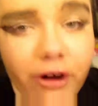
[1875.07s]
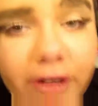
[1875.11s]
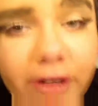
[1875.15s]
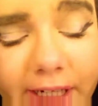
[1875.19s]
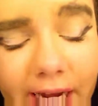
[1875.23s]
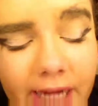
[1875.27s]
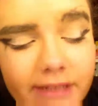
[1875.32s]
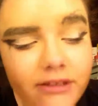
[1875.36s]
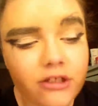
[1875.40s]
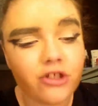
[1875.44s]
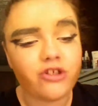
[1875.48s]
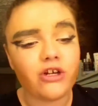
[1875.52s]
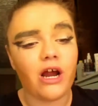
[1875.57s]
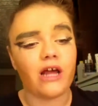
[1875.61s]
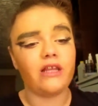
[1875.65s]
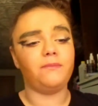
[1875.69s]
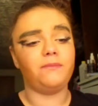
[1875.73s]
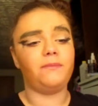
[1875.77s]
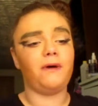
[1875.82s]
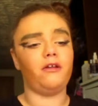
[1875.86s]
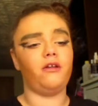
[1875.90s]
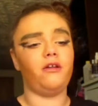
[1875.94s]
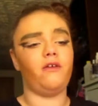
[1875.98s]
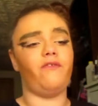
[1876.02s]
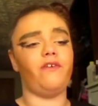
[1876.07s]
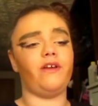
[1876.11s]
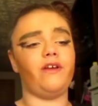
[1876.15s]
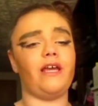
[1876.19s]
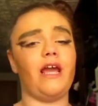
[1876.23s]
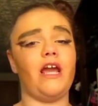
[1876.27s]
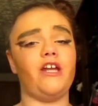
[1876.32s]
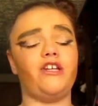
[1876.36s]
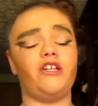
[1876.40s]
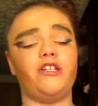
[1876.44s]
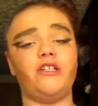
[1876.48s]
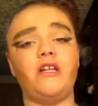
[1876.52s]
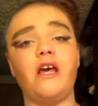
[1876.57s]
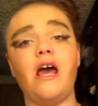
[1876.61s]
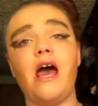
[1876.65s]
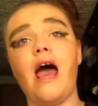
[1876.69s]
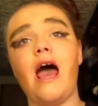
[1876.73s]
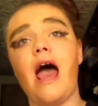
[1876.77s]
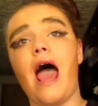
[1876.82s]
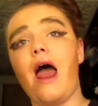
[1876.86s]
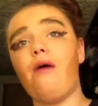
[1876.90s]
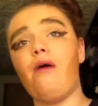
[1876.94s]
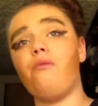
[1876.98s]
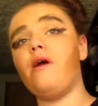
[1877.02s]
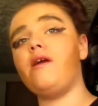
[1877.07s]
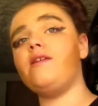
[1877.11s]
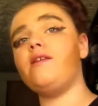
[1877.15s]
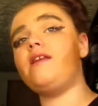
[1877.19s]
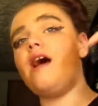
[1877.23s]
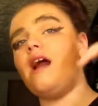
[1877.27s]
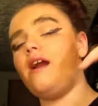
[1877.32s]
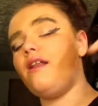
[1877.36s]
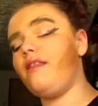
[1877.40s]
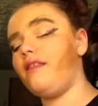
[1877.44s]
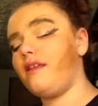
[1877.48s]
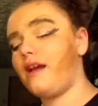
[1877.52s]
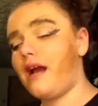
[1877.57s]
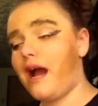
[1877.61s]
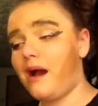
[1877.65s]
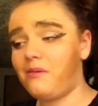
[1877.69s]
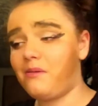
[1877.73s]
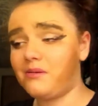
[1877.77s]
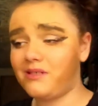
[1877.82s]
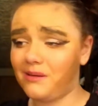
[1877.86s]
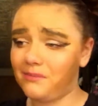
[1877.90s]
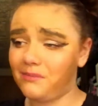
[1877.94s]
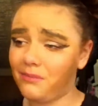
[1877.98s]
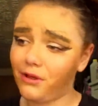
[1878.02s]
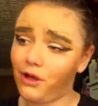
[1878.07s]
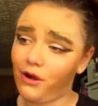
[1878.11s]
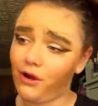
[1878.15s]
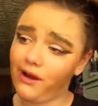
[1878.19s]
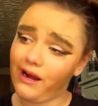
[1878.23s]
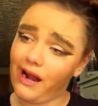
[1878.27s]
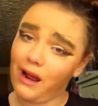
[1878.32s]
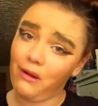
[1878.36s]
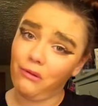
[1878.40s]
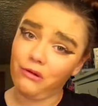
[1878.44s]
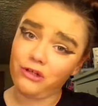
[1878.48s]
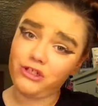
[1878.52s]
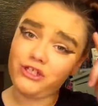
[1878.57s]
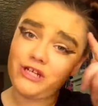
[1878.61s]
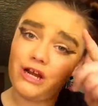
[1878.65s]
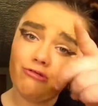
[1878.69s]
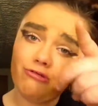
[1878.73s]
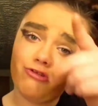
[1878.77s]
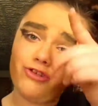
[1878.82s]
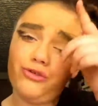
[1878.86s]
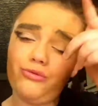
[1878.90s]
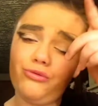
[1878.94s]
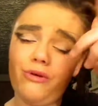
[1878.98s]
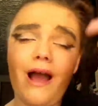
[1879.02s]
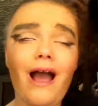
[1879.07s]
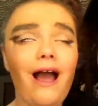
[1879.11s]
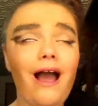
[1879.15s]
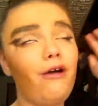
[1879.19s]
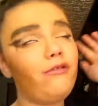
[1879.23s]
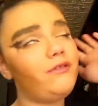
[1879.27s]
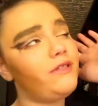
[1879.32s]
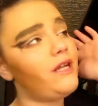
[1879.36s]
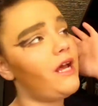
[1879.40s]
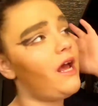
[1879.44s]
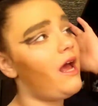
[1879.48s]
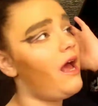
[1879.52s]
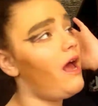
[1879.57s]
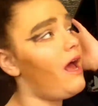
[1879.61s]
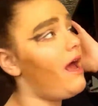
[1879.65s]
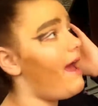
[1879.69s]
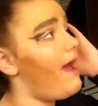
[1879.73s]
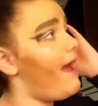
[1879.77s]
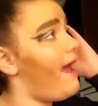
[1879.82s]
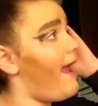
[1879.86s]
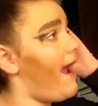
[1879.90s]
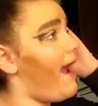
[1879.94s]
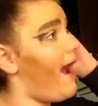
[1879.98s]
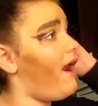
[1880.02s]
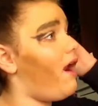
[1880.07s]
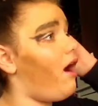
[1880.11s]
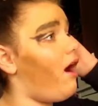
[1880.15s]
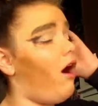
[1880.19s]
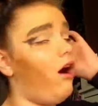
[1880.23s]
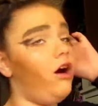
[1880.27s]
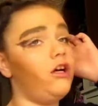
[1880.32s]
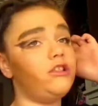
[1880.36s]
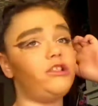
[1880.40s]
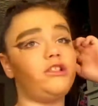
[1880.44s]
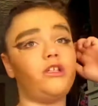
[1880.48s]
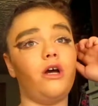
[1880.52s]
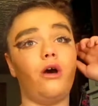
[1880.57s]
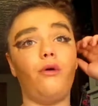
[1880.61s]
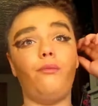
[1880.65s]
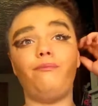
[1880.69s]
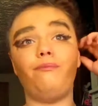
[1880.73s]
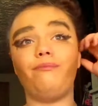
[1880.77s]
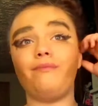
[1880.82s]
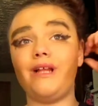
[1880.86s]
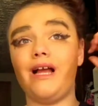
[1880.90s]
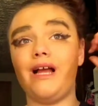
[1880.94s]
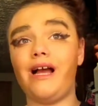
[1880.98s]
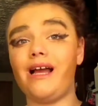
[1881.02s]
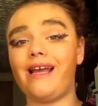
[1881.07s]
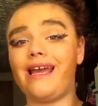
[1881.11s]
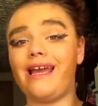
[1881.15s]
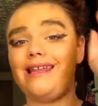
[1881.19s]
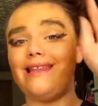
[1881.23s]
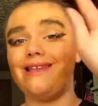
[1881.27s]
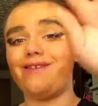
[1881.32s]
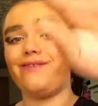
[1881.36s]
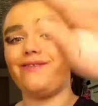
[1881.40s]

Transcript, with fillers: forget to turn on the bell notifications and write down in the comments down below and I will shout you out. And also, get